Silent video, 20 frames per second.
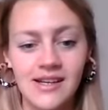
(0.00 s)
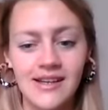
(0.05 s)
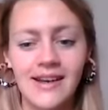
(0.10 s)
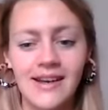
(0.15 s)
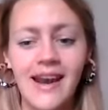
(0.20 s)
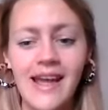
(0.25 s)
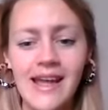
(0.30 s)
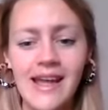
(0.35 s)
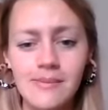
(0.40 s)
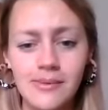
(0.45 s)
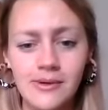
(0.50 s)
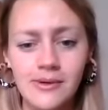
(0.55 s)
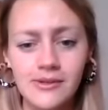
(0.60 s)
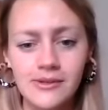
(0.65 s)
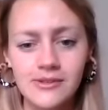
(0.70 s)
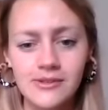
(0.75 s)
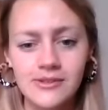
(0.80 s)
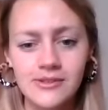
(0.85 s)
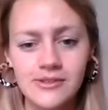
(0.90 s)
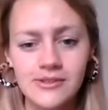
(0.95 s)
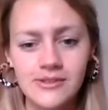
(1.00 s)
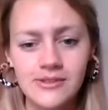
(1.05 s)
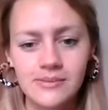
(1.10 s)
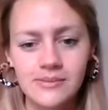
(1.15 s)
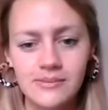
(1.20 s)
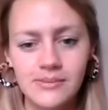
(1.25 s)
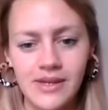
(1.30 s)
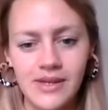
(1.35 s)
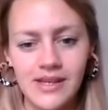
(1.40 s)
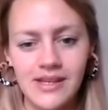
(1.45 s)
label,
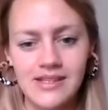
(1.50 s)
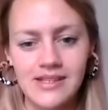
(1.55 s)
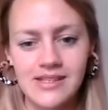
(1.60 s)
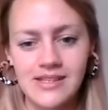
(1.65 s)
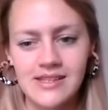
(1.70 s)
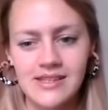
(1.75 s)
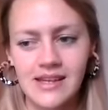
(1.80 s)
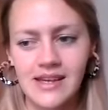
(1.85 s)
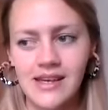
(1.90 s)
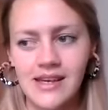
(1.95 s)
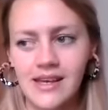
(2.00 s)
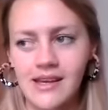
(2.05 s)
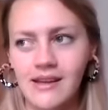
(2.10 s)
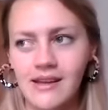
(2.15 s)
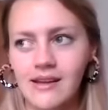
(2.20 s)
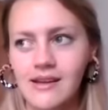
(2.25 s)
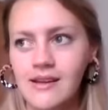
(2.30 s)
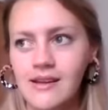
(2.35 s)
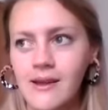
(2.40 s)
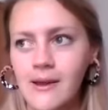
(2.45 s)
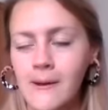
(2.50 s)
because I think it